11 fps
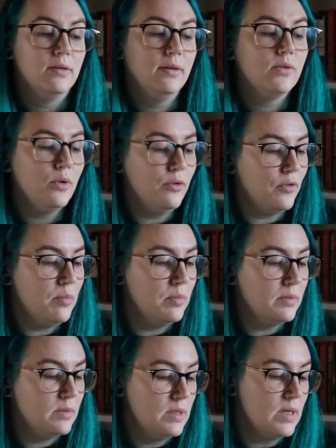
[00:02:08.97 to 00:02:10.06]
These are
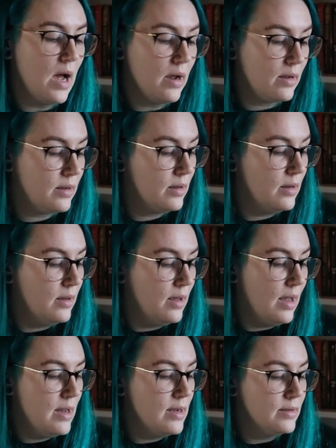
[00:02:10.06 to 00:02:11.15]
from Zach
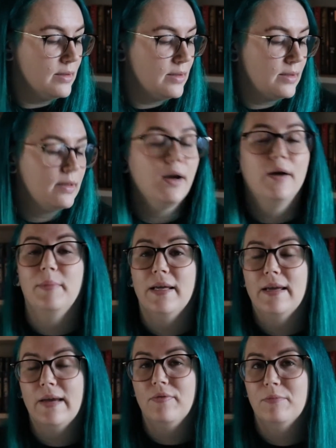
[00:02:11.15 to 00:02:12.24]
and um, he
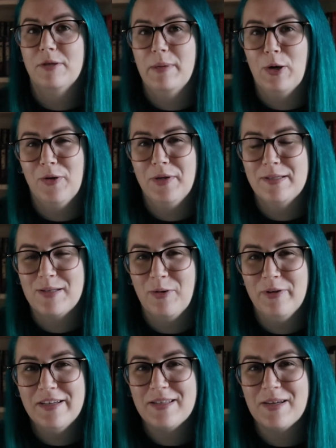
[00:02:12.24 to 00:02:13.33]
gave them to me early. So
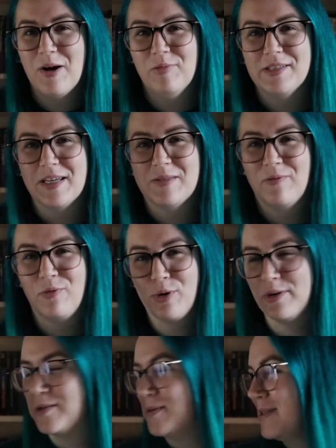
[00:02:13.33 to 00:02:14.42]
it is a couple days before
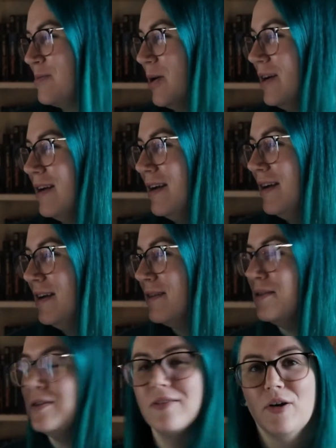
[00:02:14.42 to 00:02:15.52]
Christmas, but
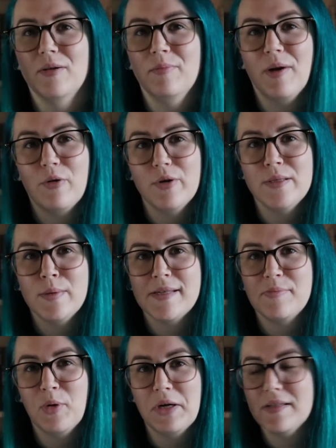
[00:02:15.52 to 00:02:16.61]
these are my Christmas
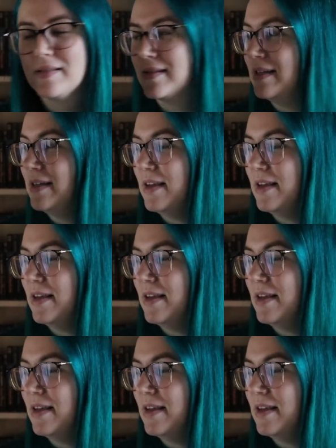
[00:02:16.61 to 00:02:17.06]
books.